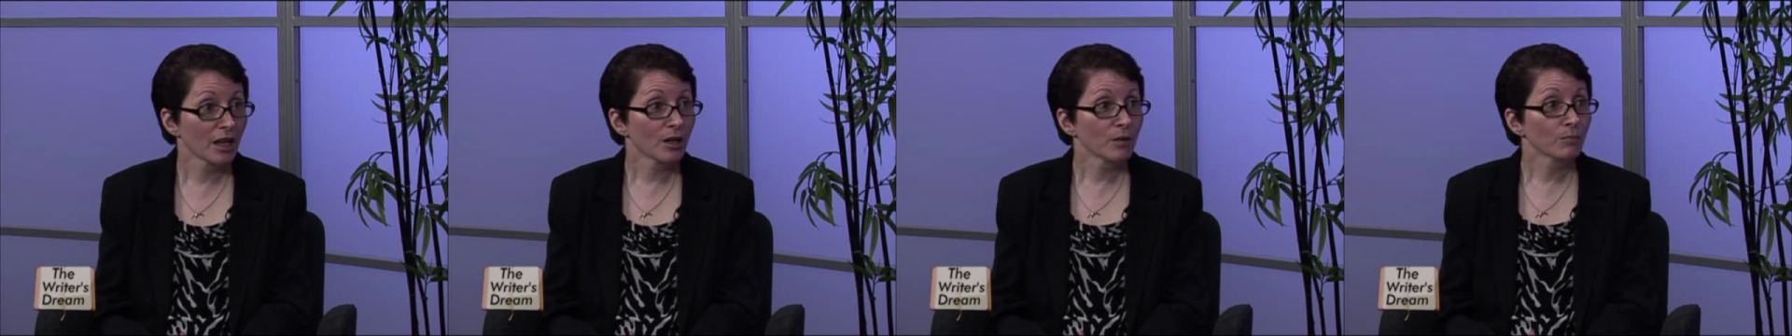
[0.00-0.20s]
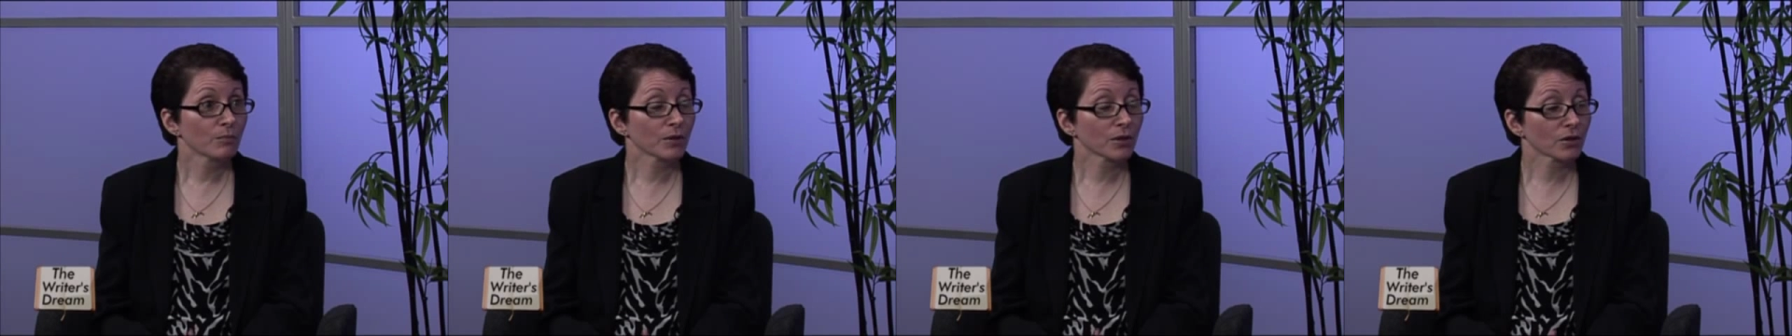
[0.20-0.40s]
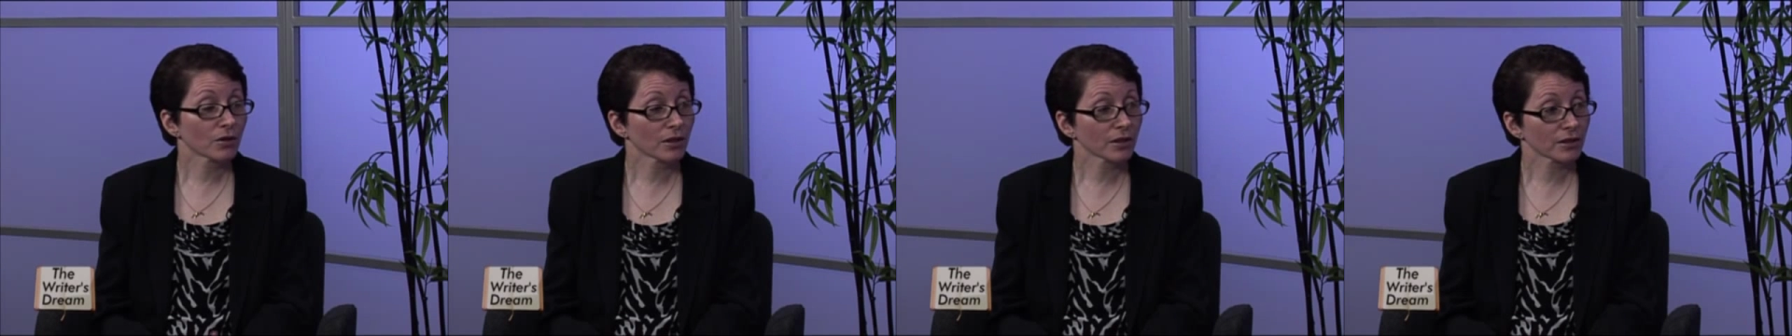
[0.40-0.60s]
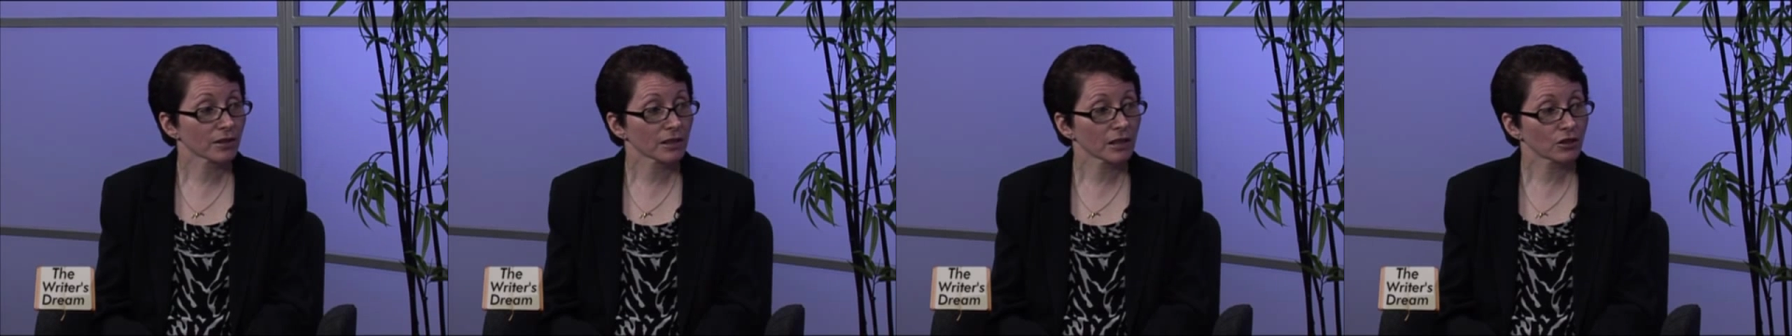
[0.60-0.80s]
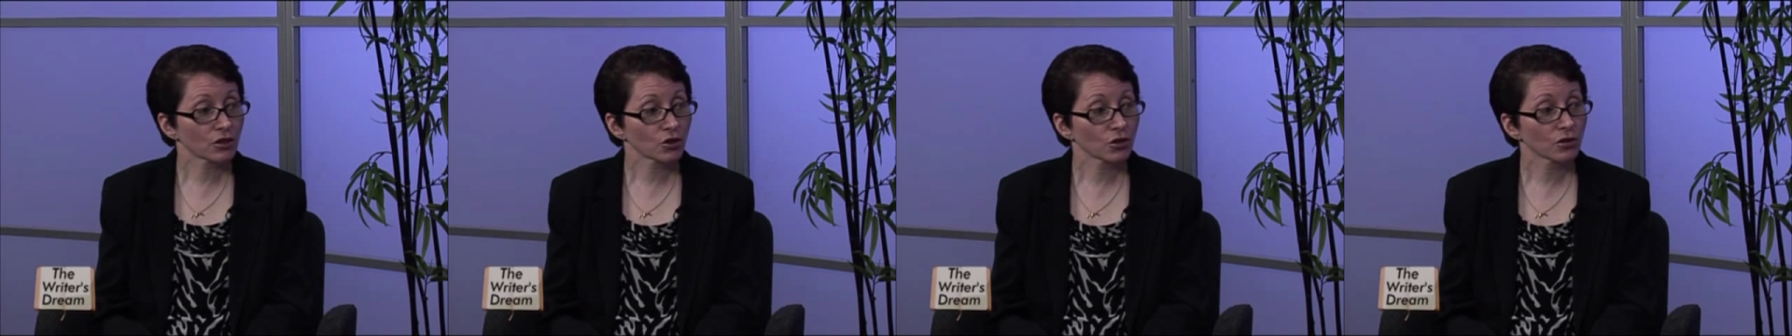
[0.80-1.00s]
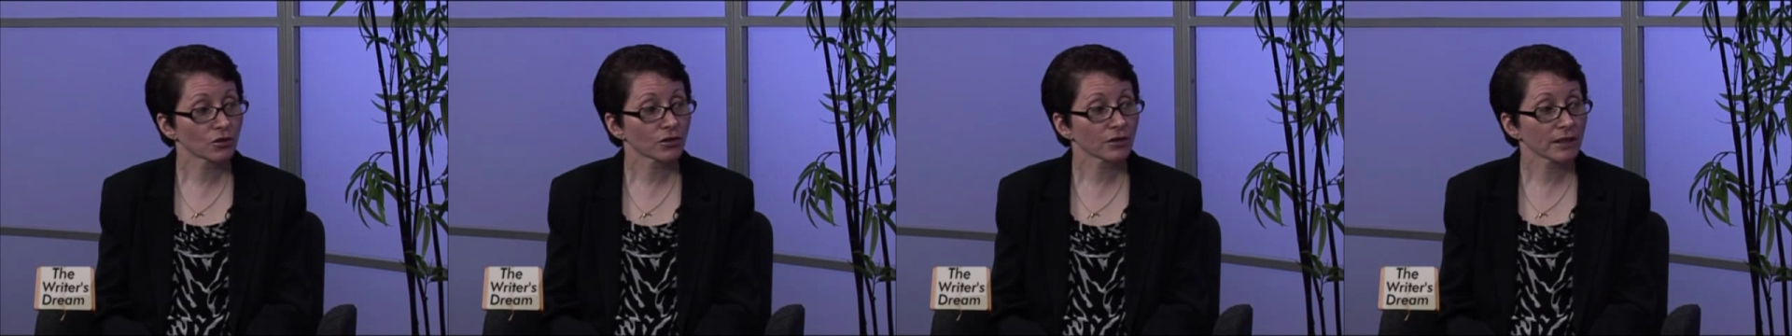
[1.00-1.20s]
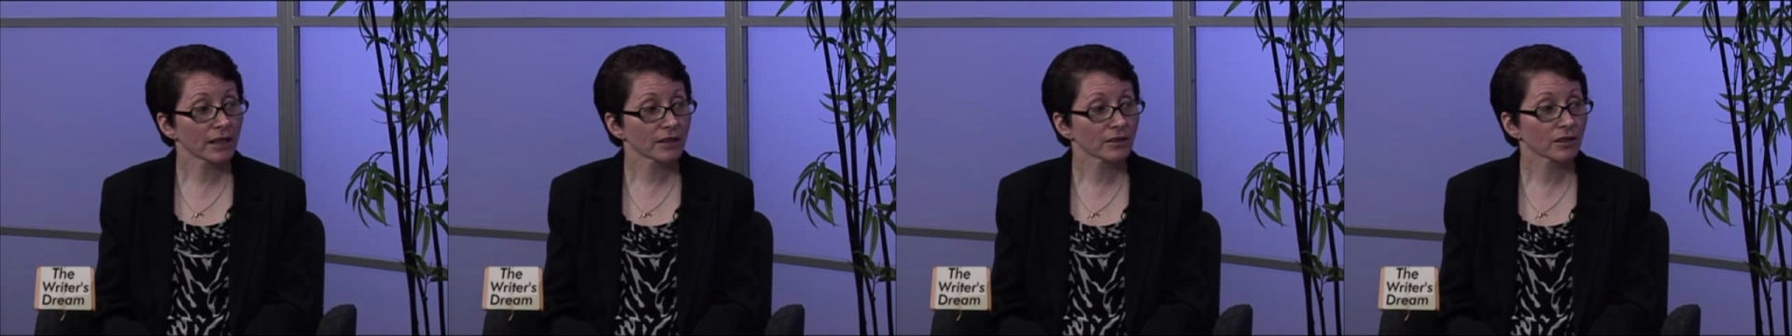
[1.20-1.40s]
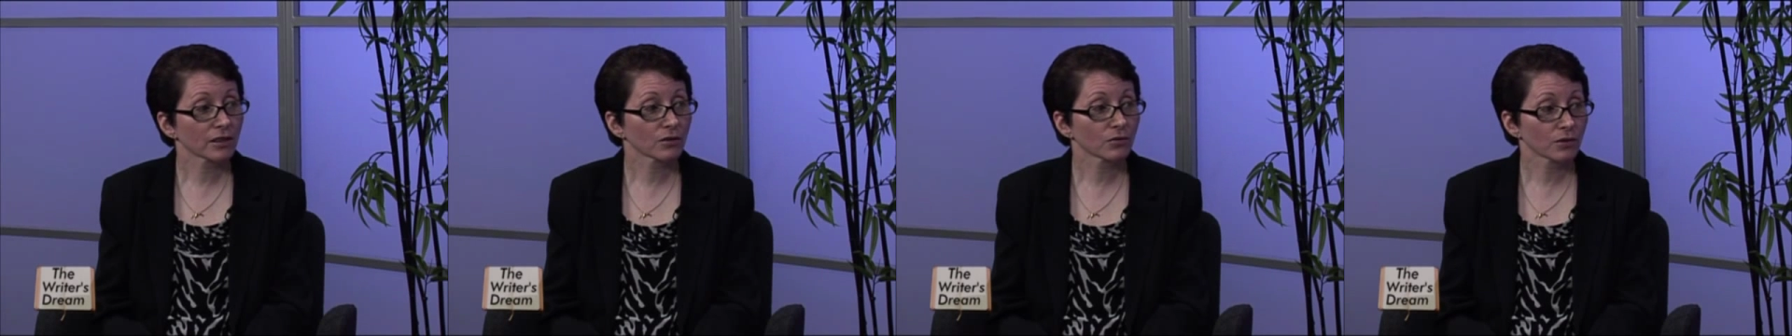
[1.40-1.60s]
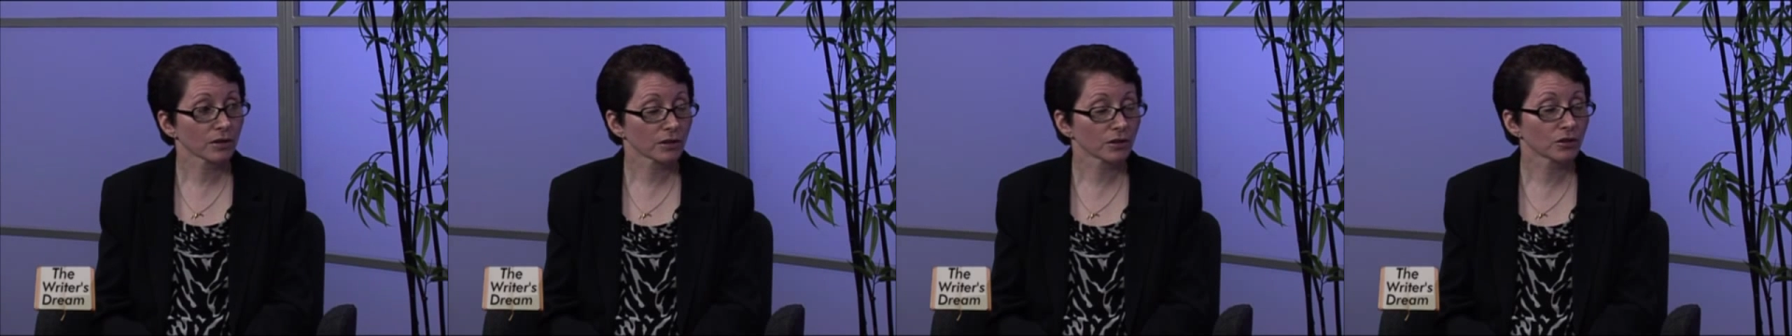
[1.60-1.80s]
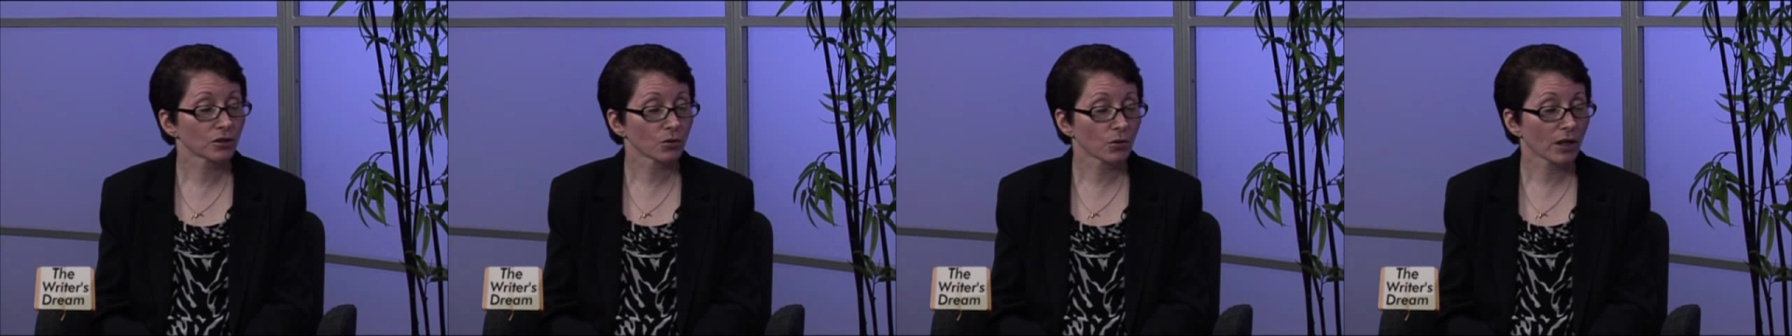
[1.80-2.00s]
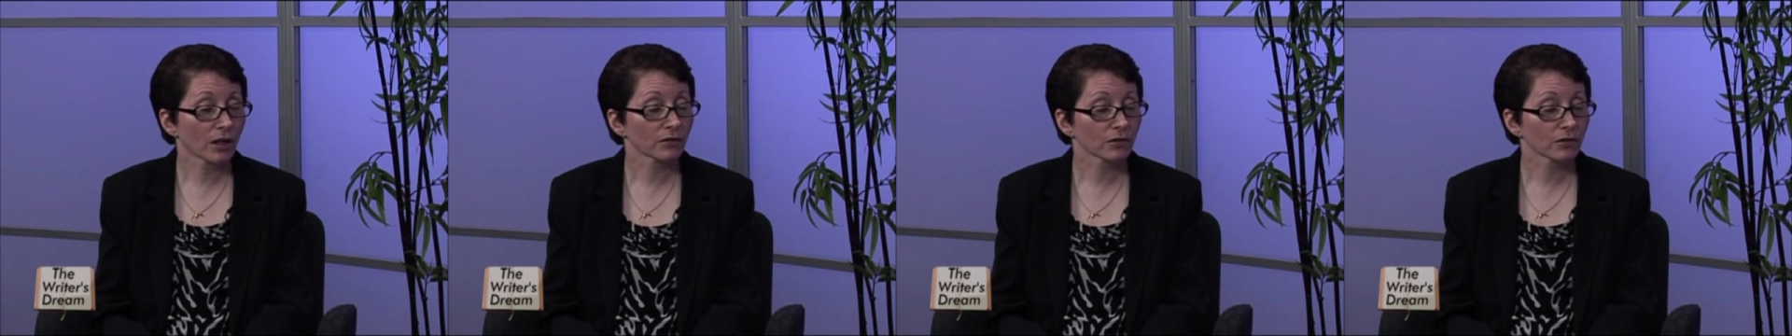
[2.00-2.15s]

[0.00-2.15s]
because children out there really do have